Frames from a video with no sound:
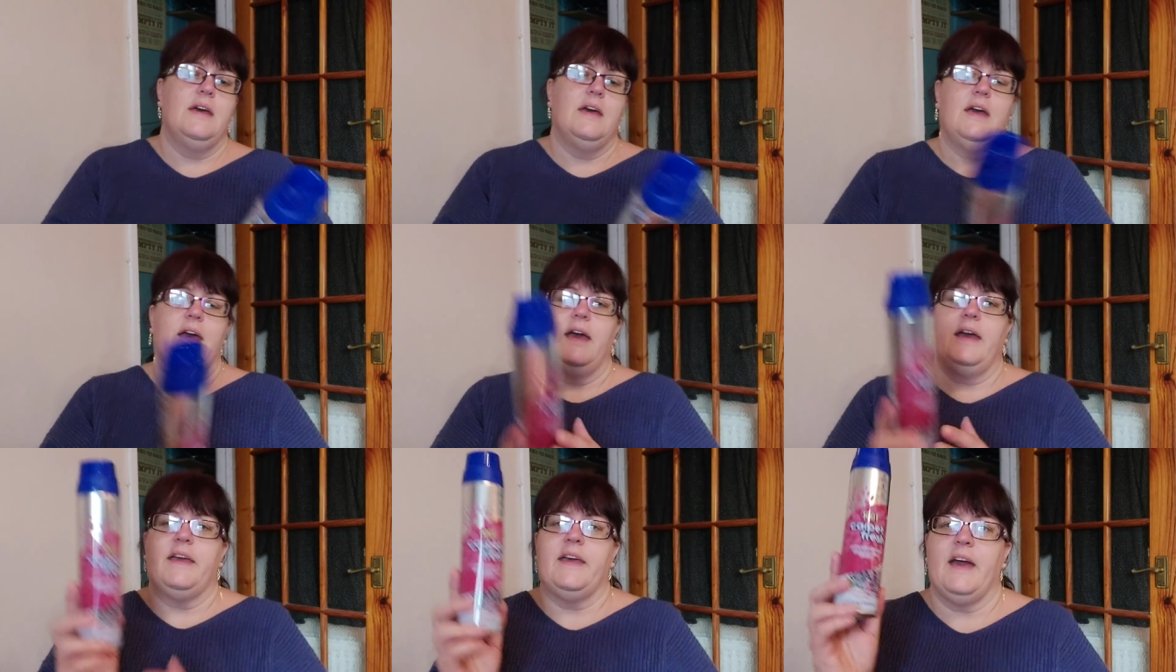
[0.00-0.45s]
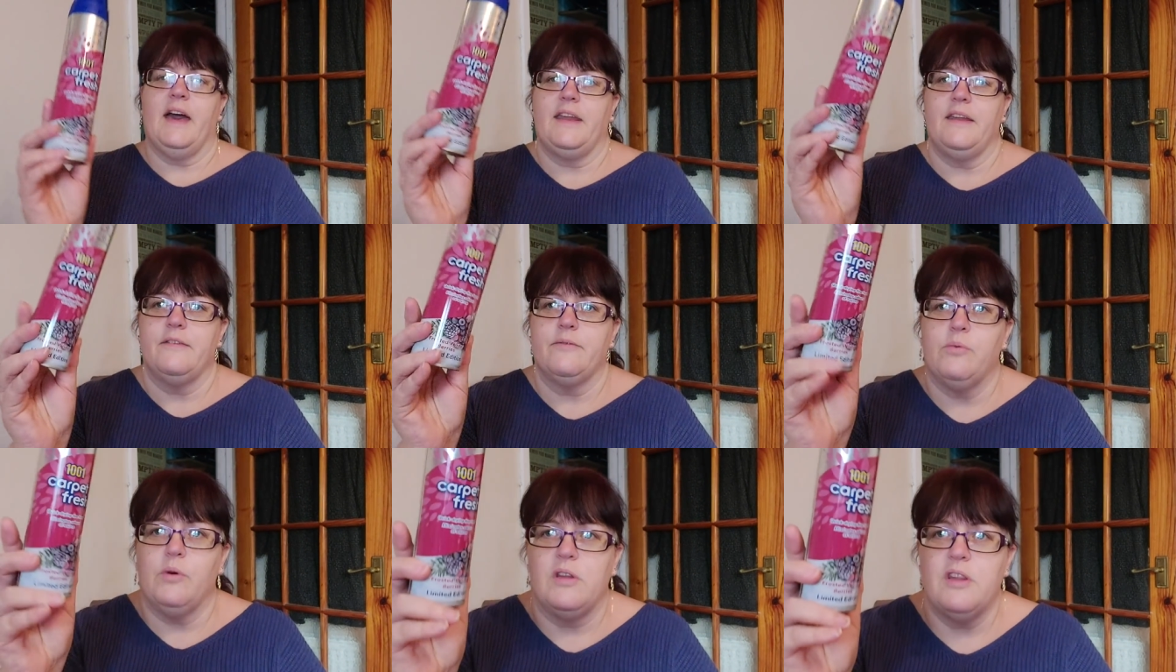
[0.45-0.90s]
a can
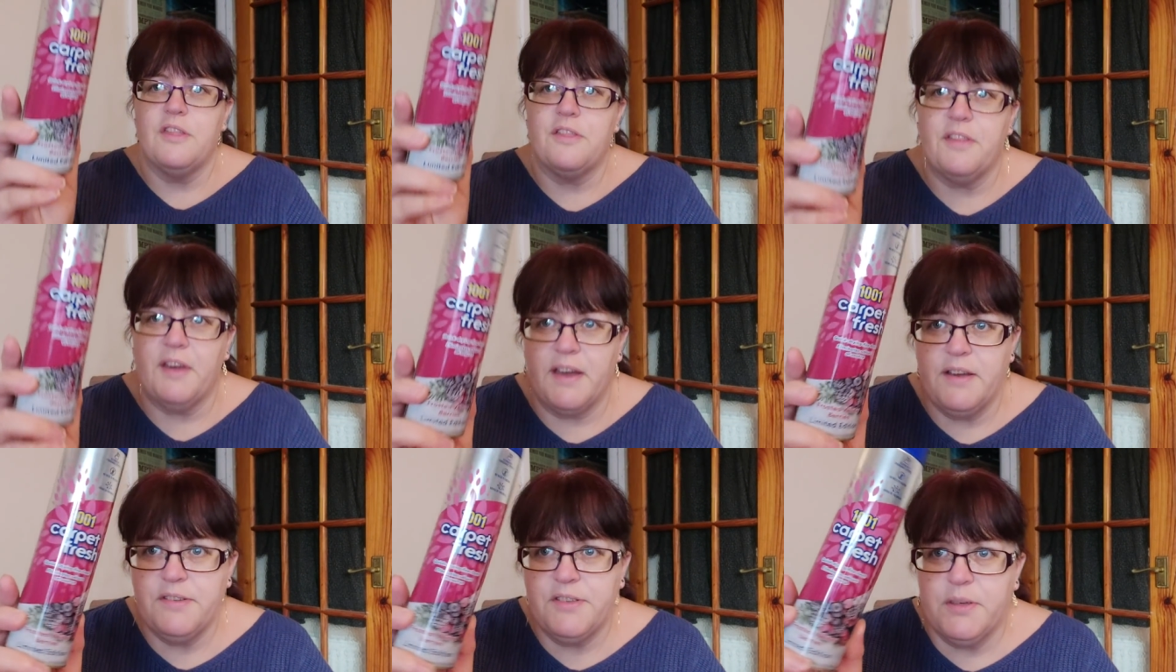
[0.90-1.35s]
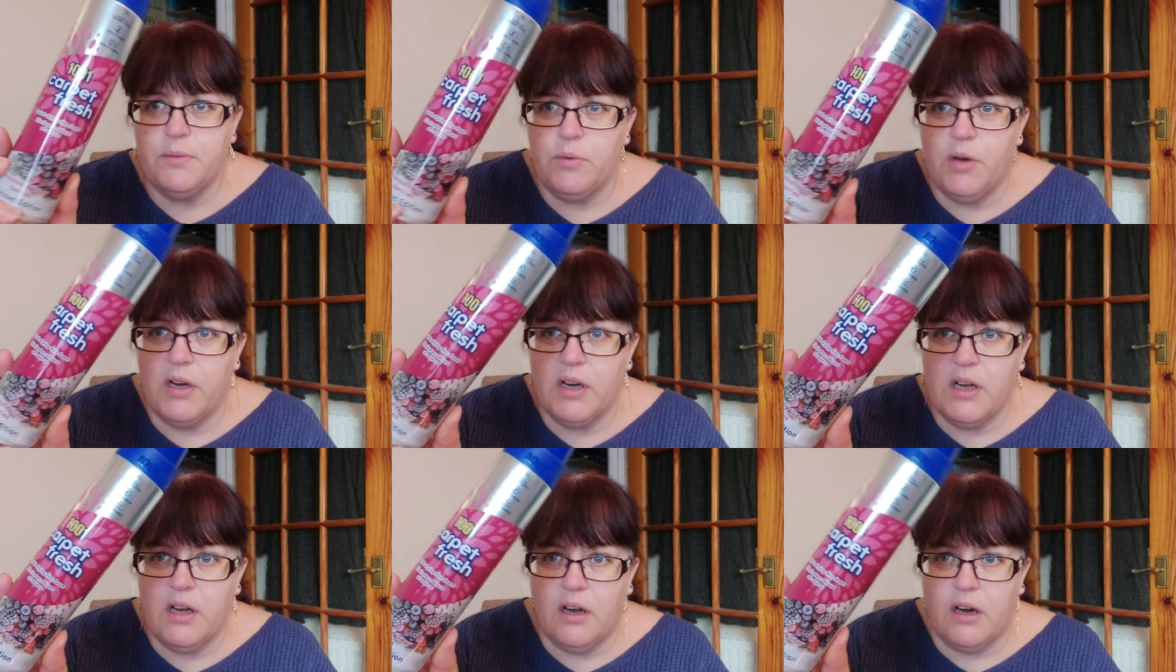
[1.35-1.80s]
of
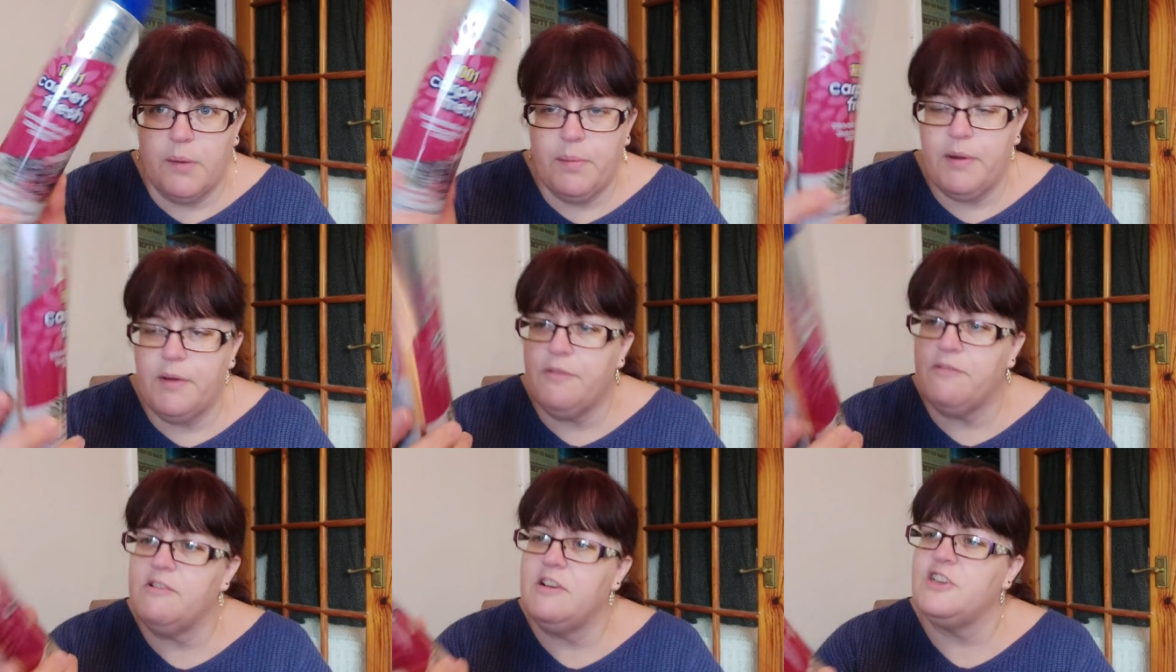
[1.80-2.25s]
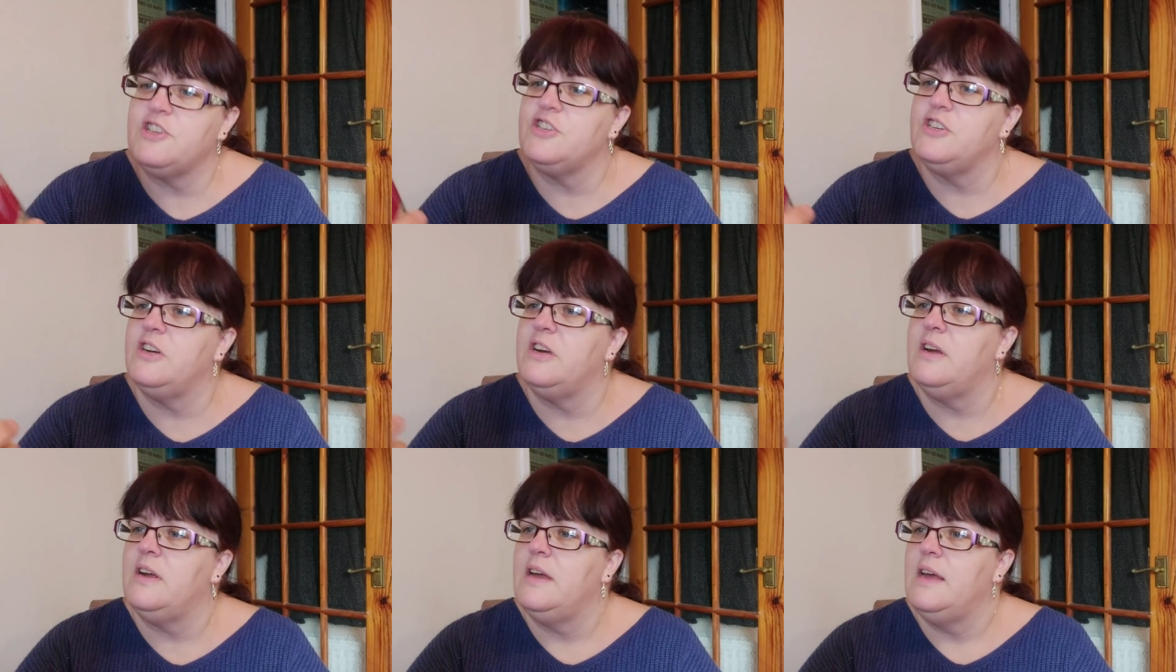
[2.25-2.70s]
1001 carpet
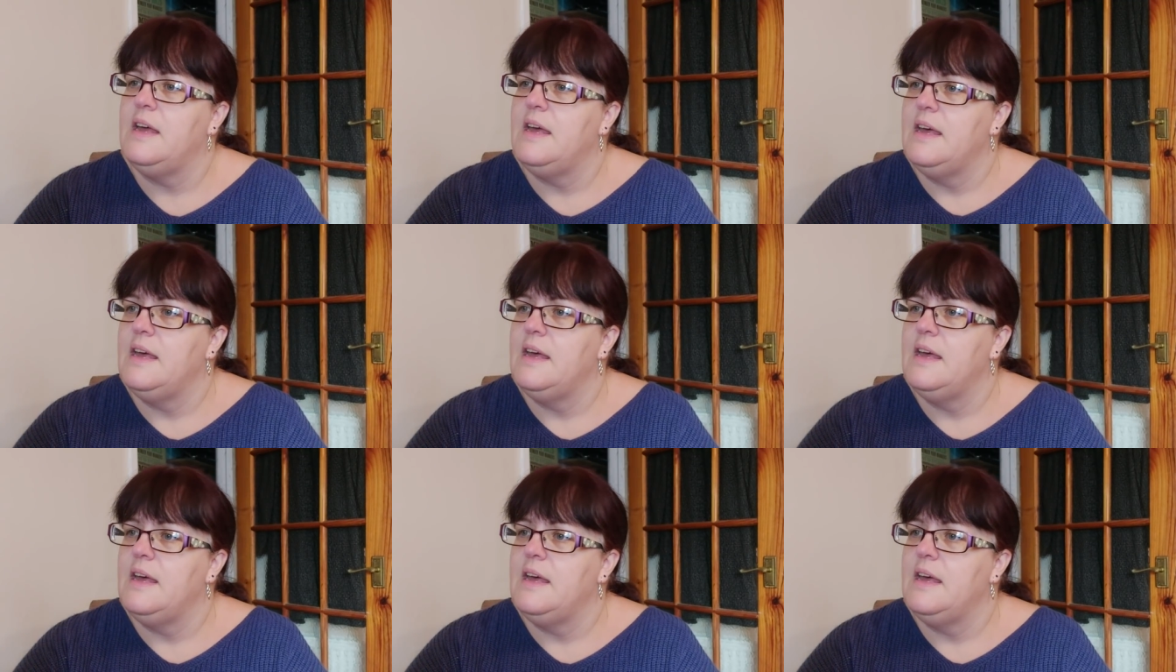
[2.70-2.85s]
freshener.